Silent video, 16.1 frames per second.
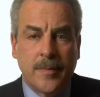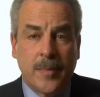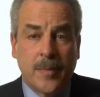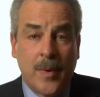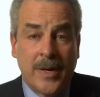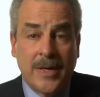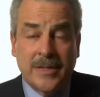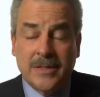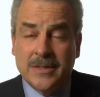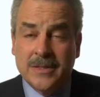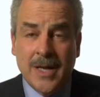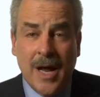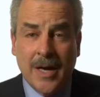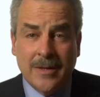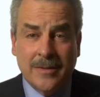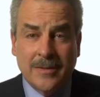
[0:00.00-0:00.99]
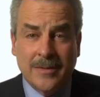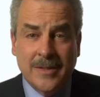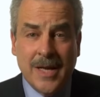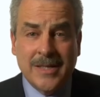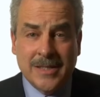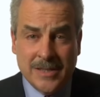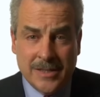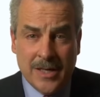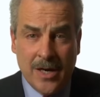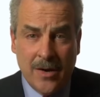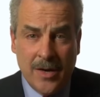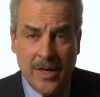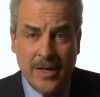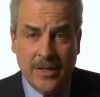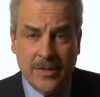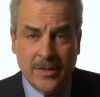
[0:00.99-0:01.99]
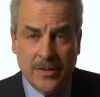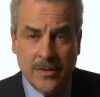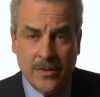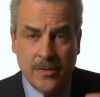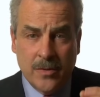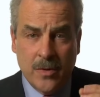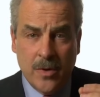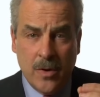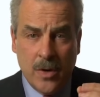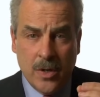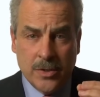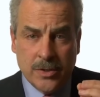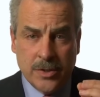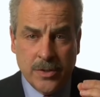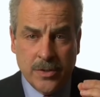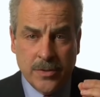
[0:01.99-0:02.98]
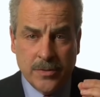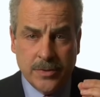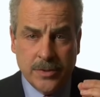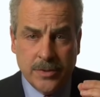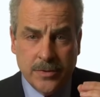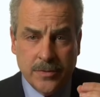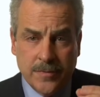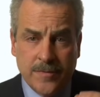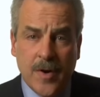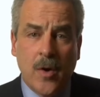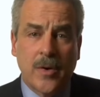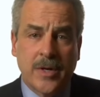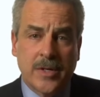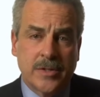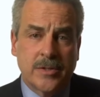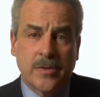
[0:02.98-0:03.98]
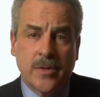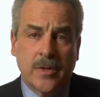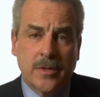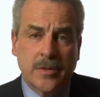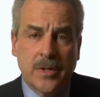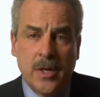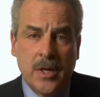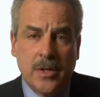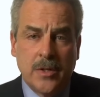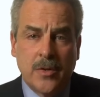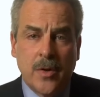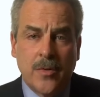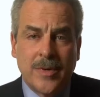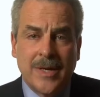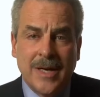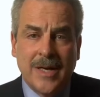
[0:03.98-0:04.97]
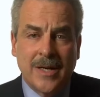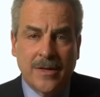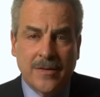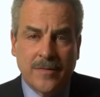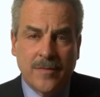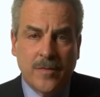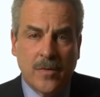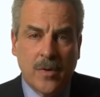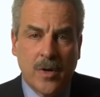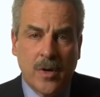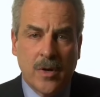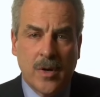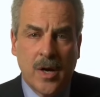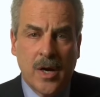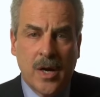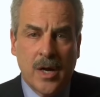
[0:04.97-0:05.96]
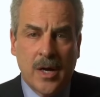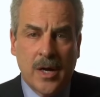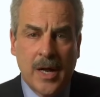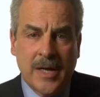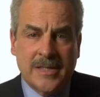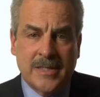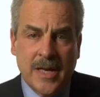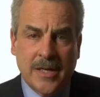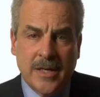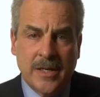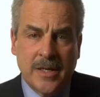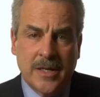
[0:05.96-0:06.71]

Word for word: when it's not necessary to cause you to focus or you don't need it for uh, extended